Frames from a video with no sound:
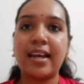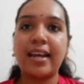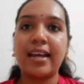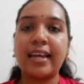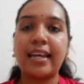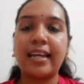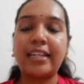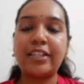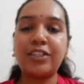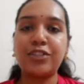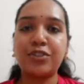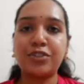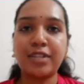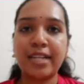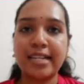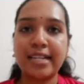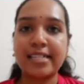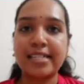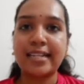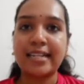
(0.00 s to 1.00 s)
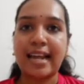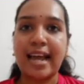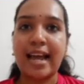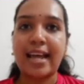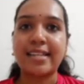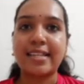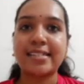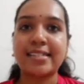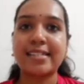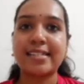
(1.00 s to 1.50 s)
In today's
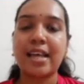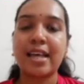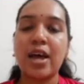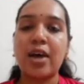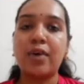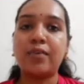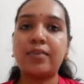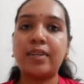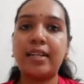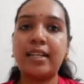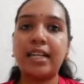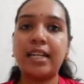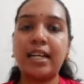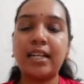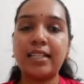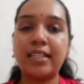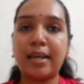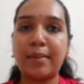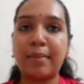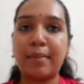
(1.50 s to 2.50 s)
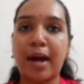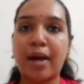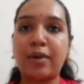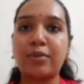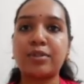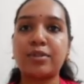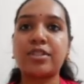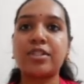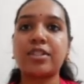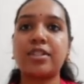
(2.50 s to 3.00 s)
class, we'll learn
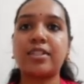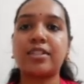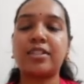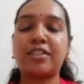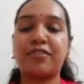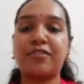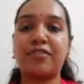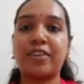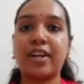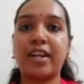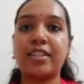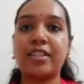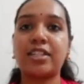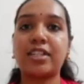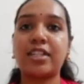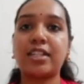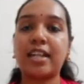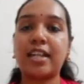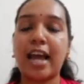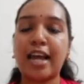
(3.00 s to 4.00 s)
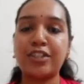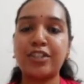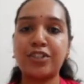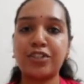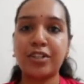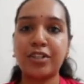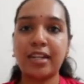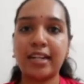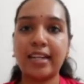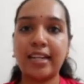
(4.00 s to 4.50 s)
about different naturally